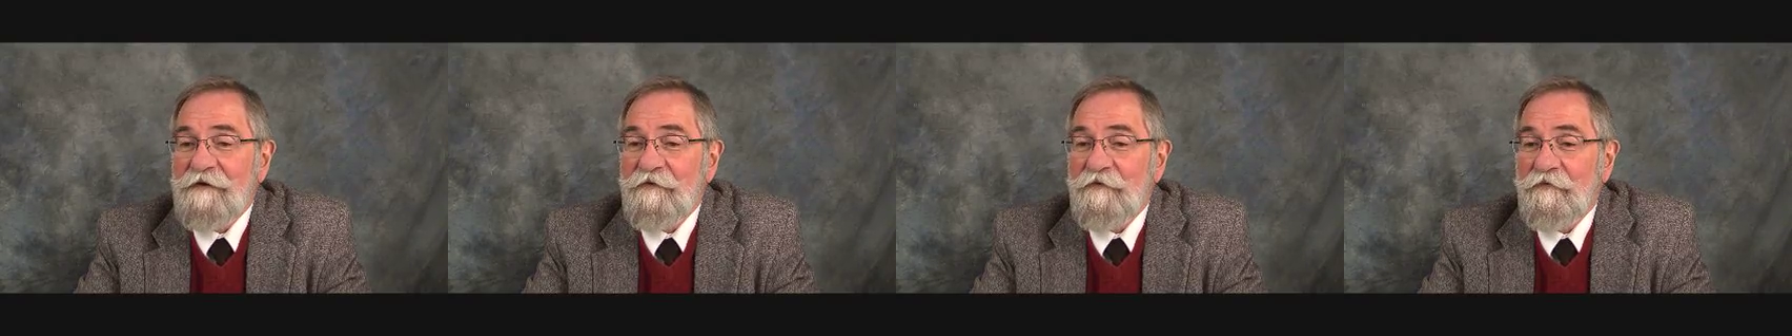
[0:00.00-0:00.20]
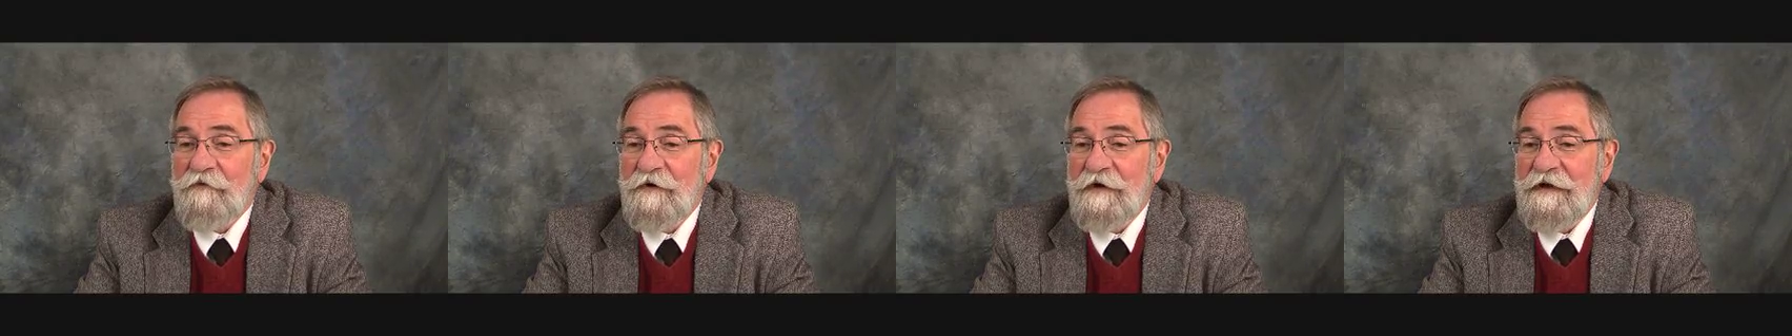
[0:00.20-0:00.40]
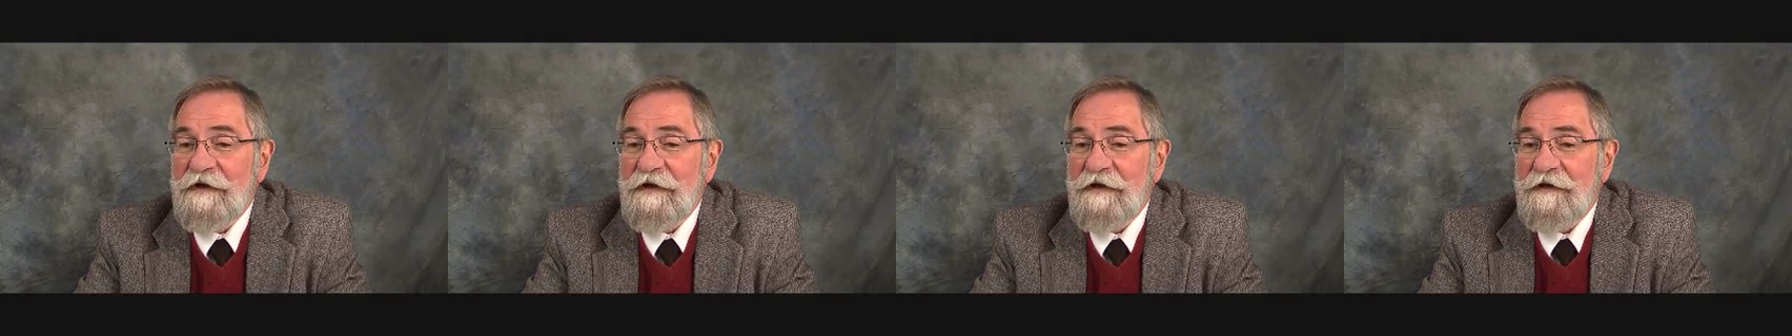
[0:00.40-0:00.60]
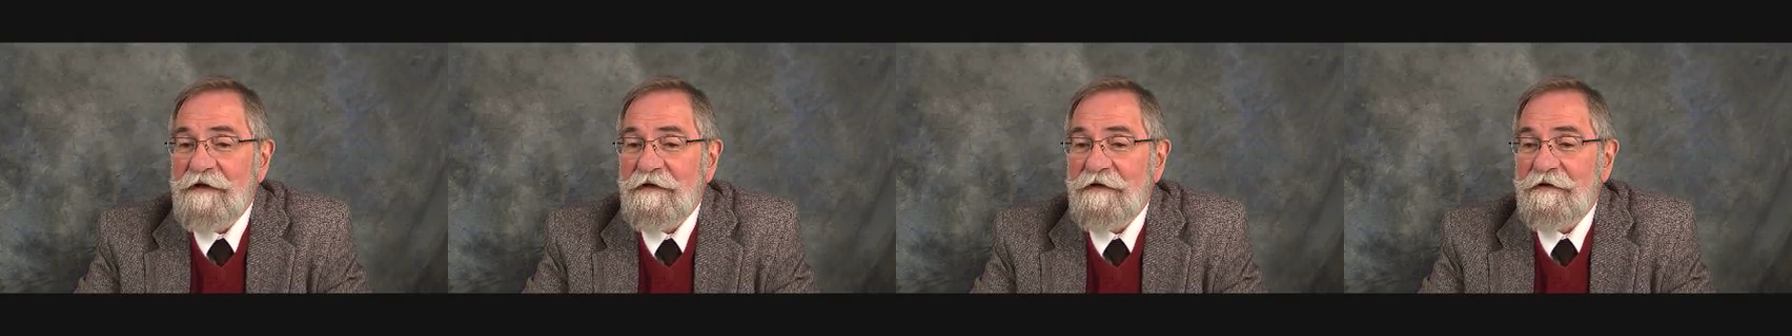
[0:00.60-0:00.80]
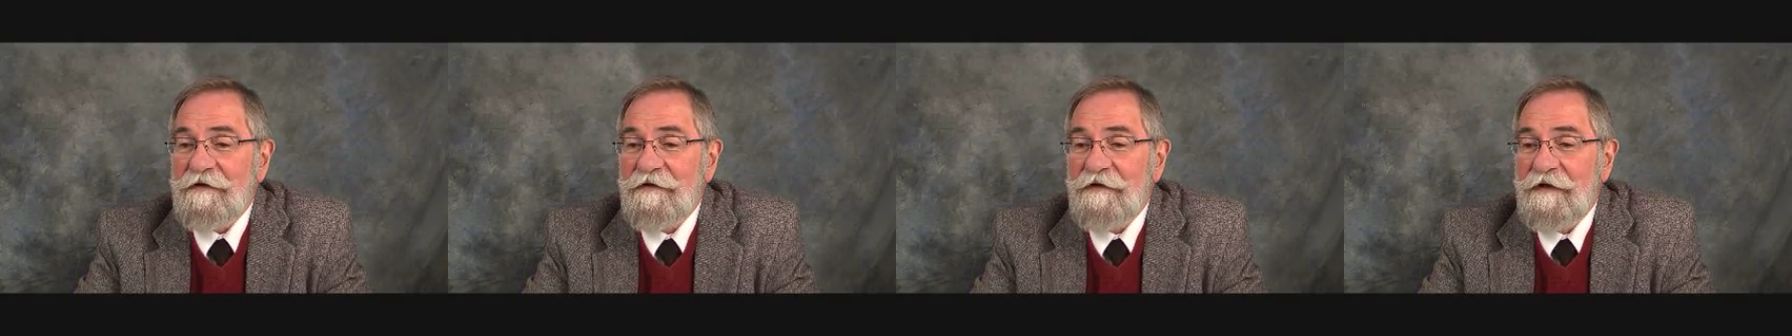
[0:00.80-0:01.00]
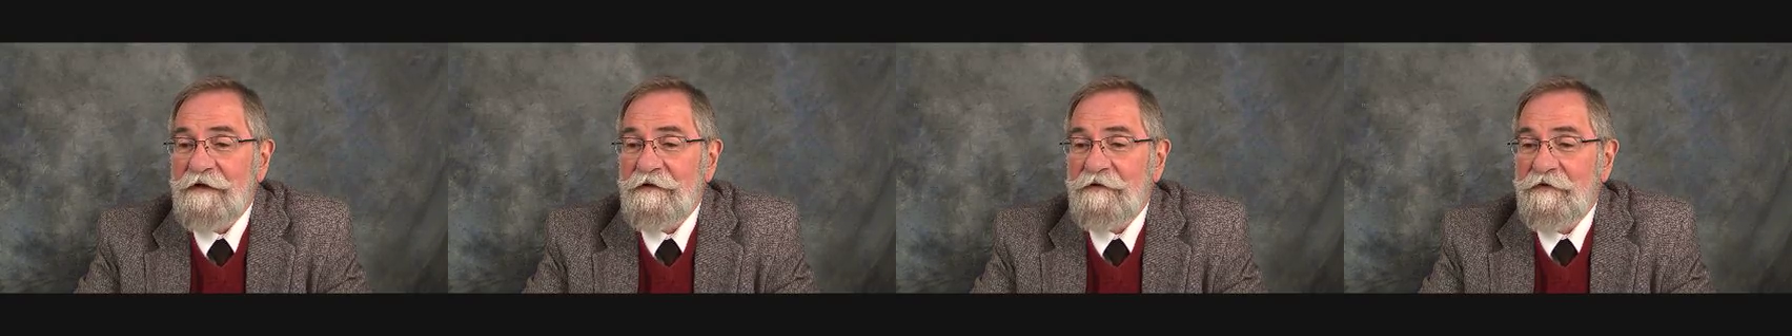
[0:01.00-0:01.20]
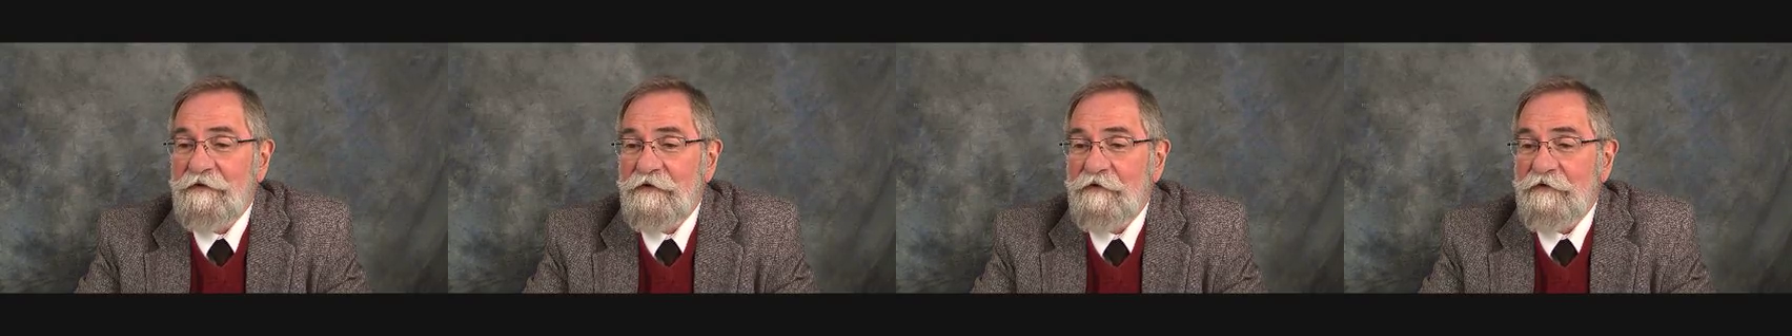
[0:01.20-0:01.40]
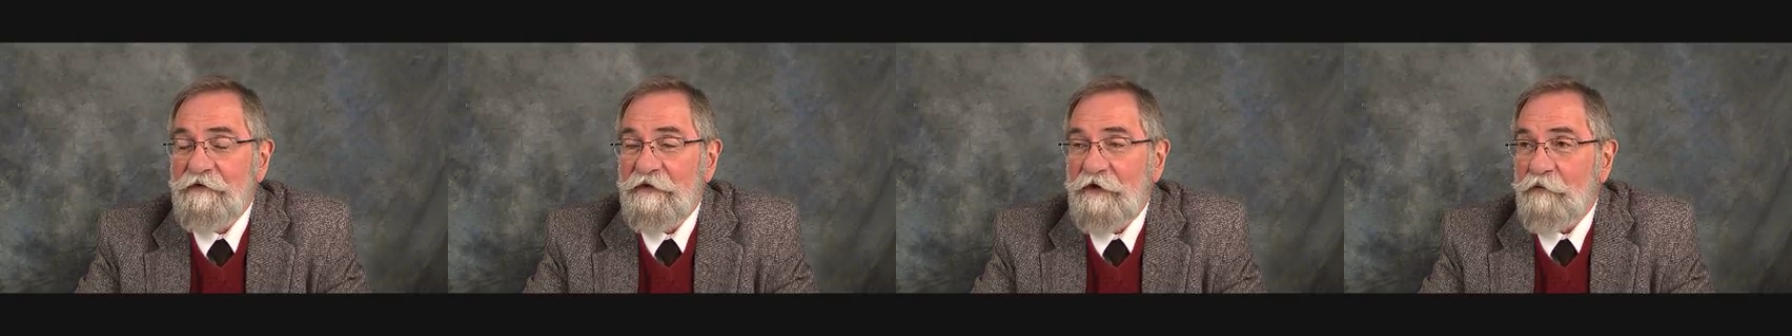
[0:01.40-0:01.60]
We did
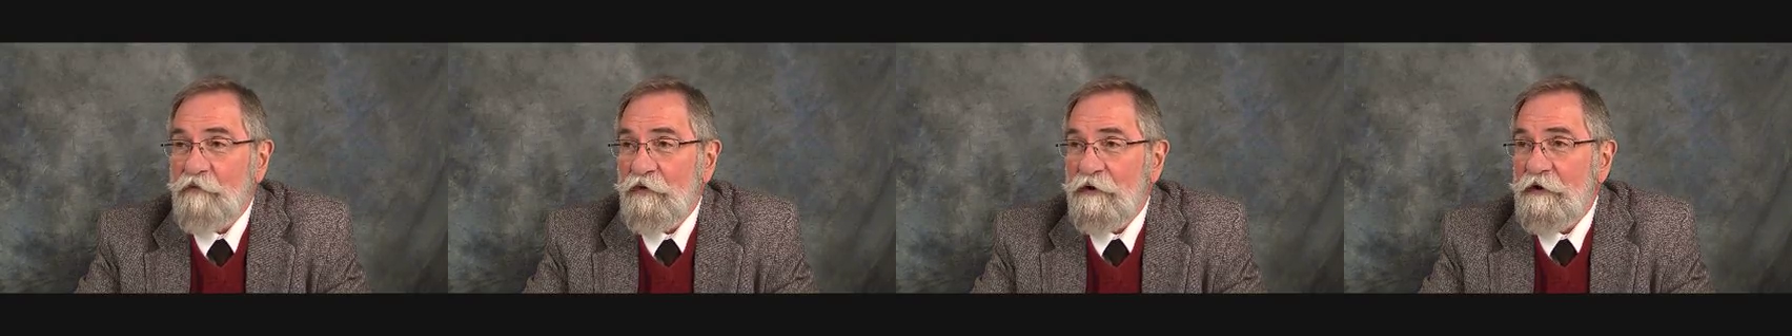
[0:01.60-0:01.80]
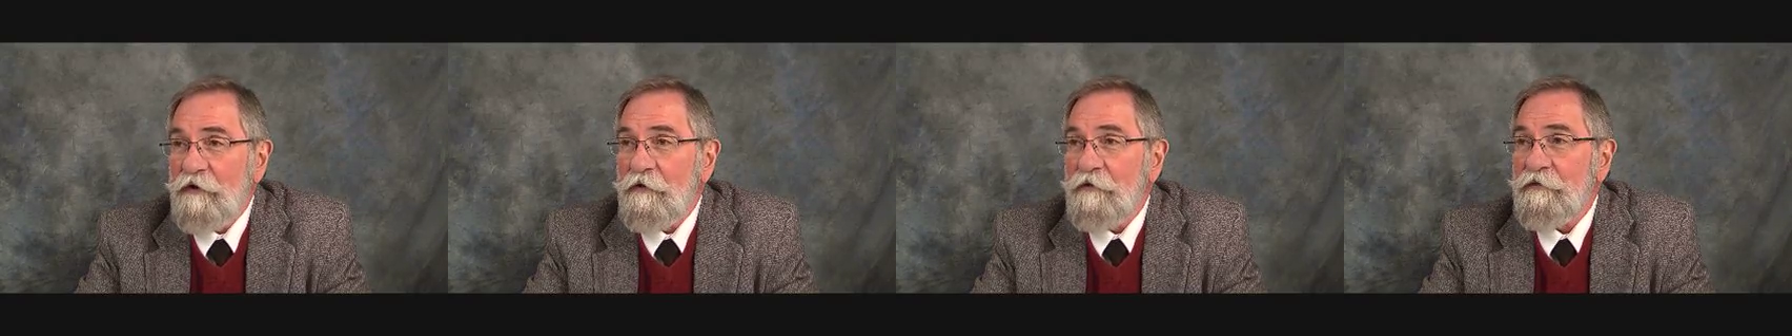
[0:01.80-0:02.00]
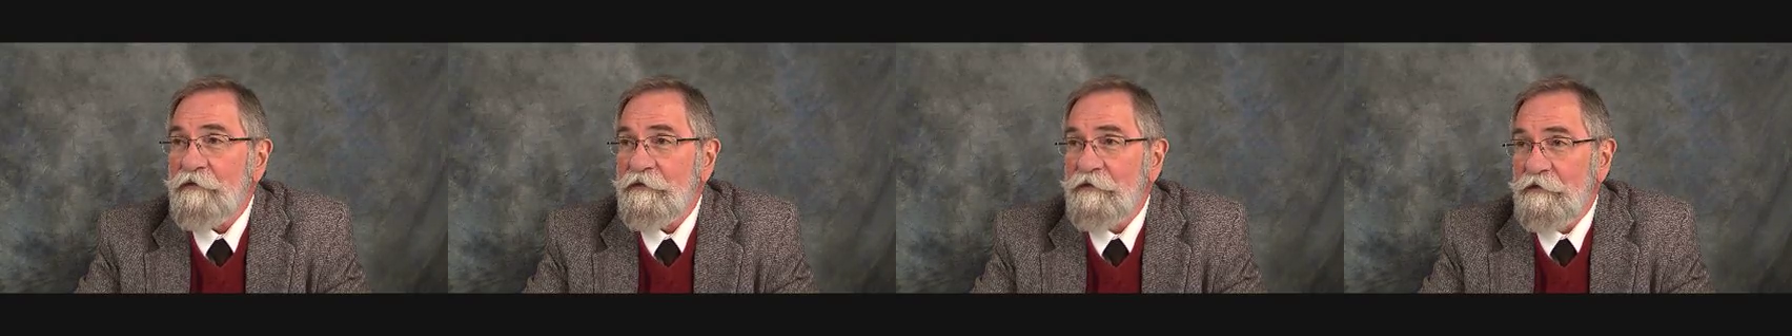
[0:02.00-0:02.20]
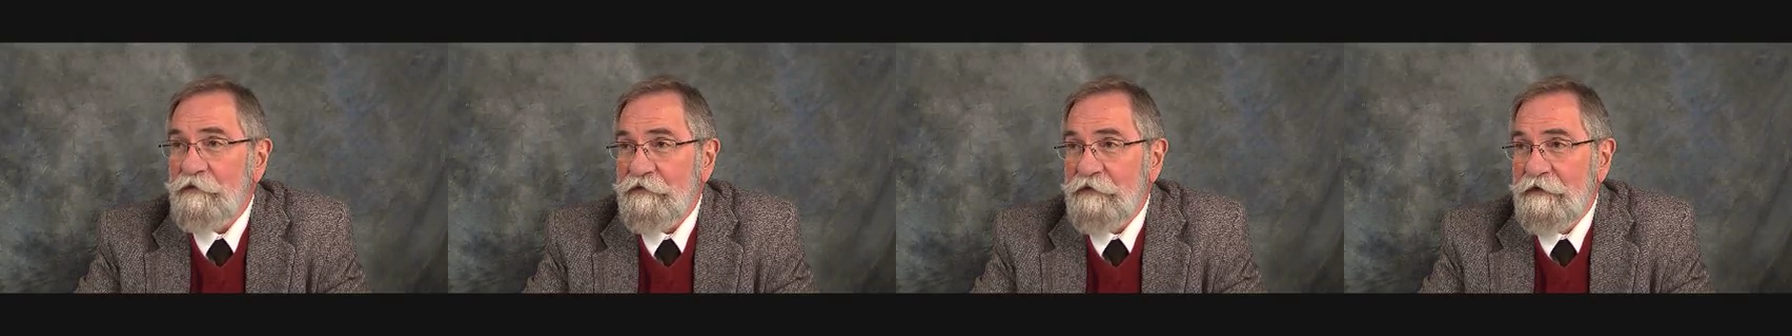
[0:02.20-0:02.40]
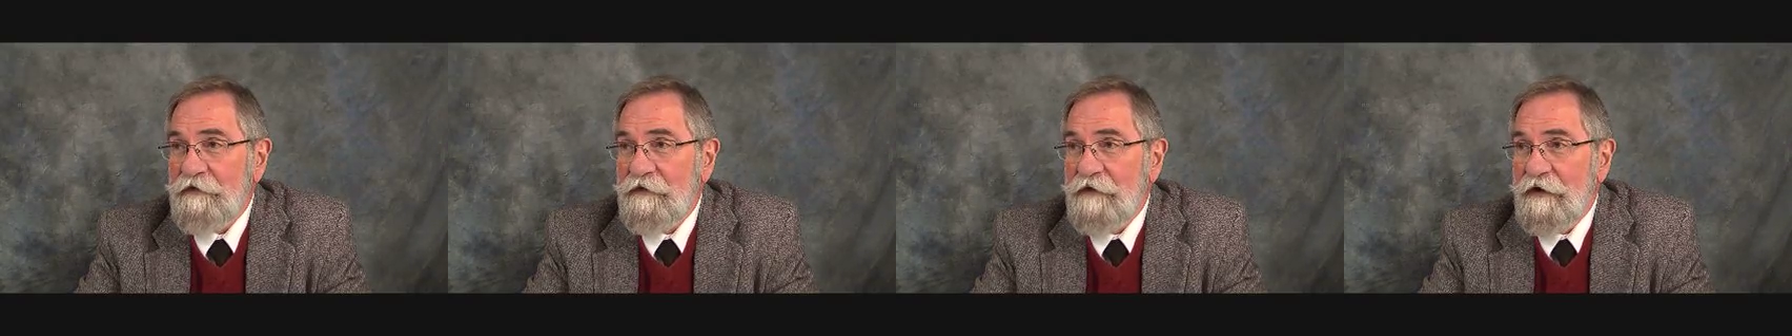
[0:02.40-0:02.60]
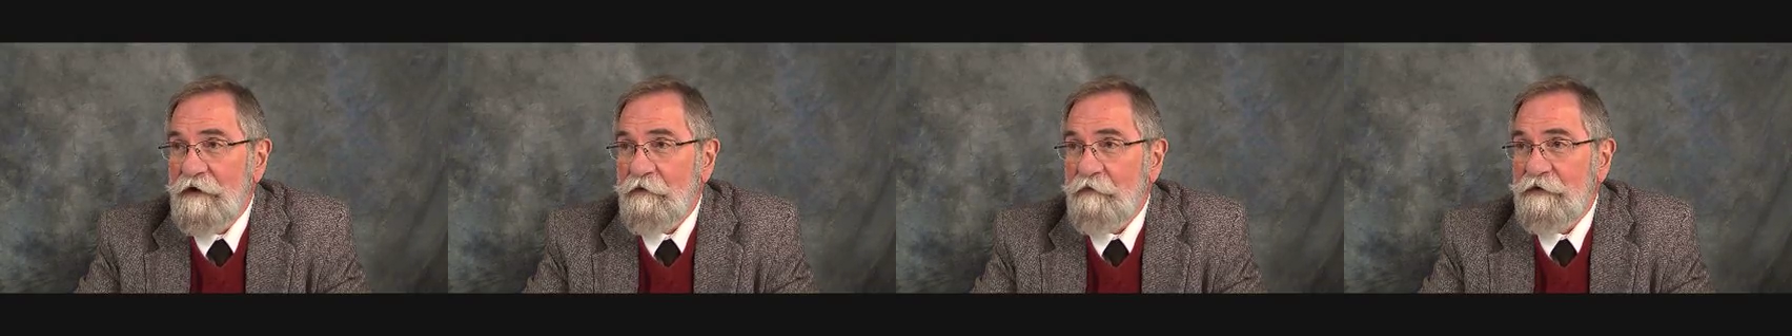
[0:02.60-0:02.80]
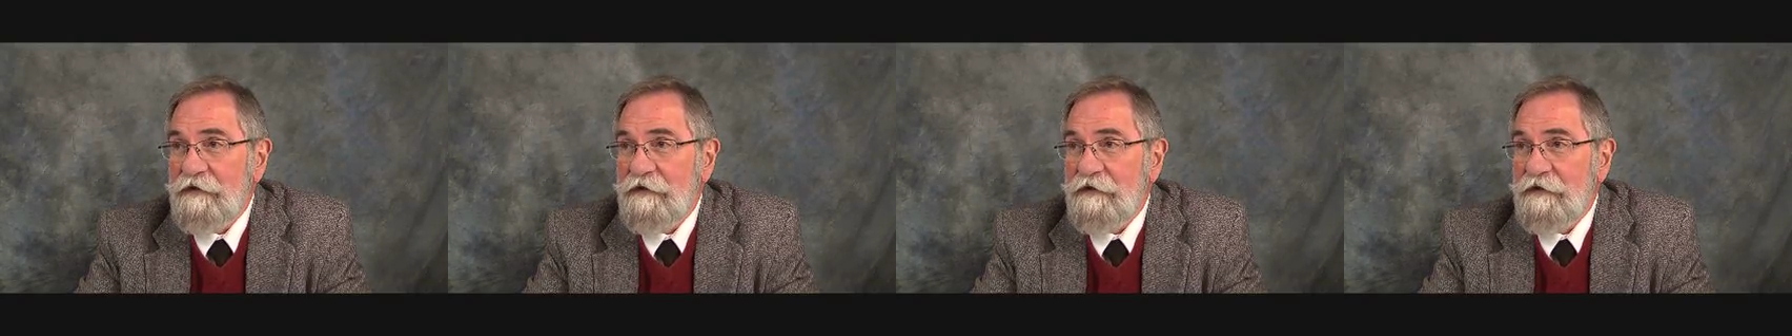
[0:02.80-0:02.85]
do some rehearsals in there.